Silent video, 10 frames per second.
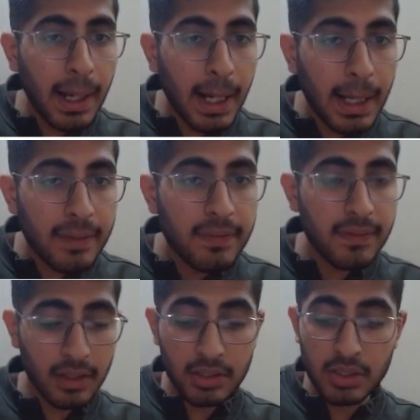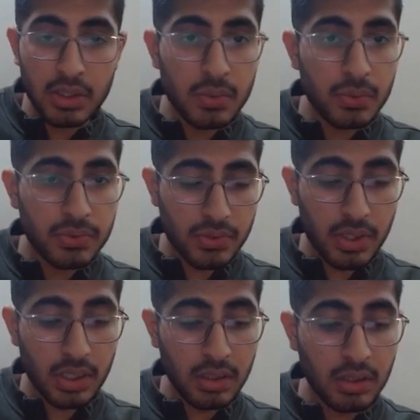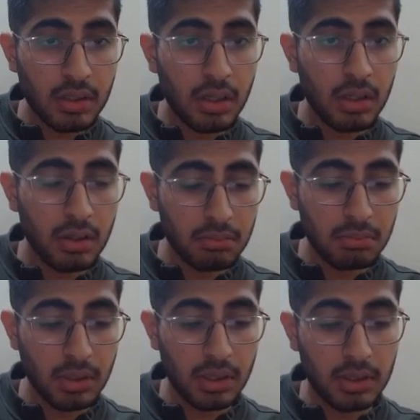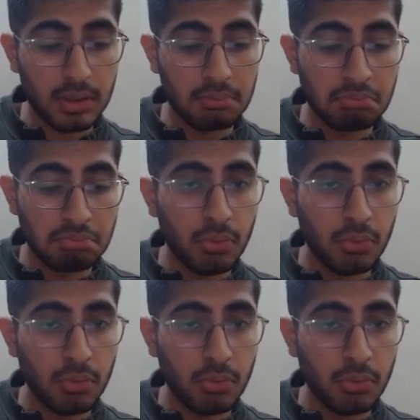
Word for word: as a new string, out.